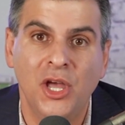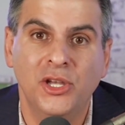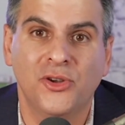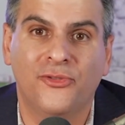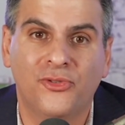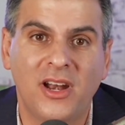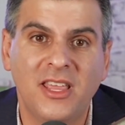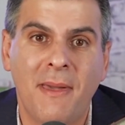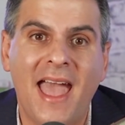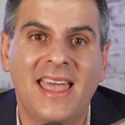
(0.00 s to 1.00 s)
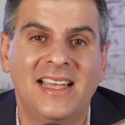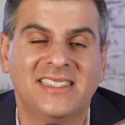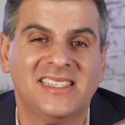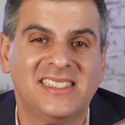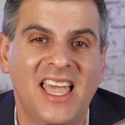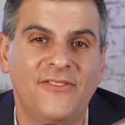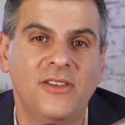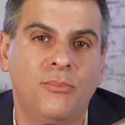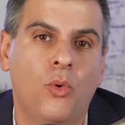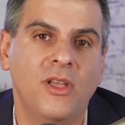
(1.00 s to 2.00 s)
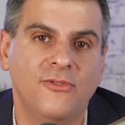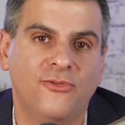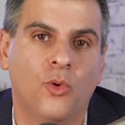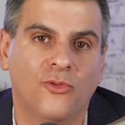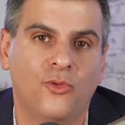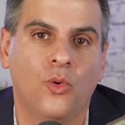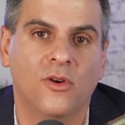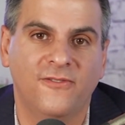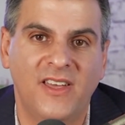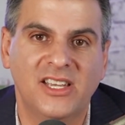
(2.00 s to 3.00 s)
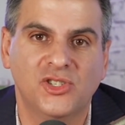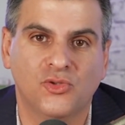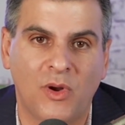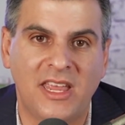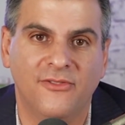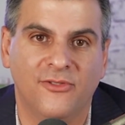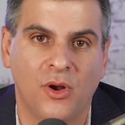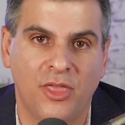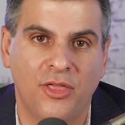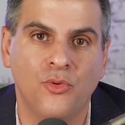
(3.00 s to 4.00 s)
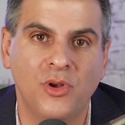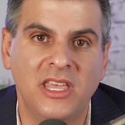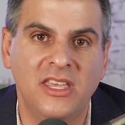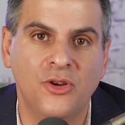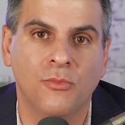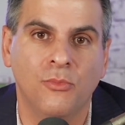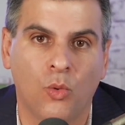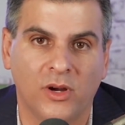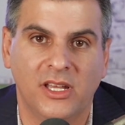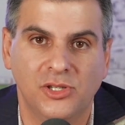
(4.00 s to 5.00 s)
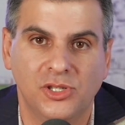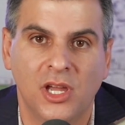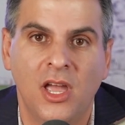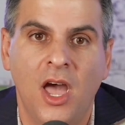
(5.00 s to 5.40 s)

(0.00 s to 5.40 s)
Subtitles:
So Freddie Mac has a 7.44 fixed rate for a 30-year mortgage,